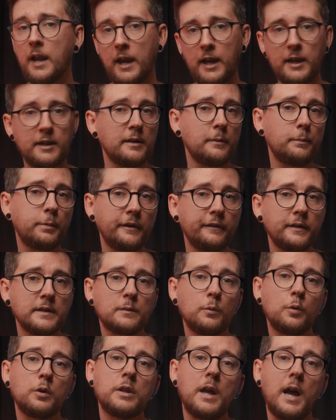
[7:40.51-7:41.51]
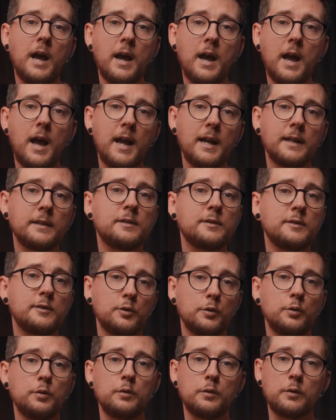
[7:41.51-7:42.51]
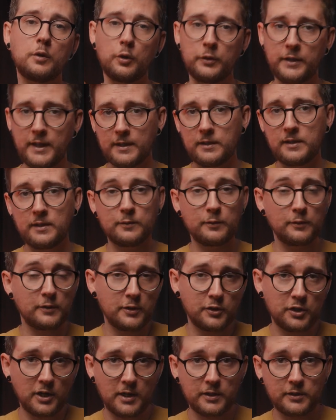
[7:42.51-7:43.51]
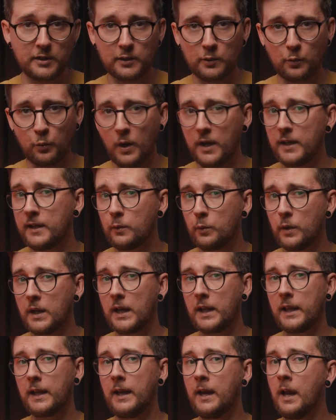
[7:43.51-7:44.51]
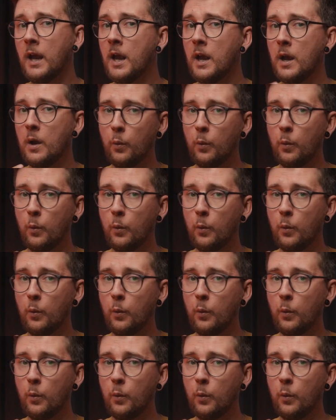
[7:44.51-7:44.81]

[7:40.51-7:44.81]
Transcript: In the previous one I had to connect it to the charger quite quickly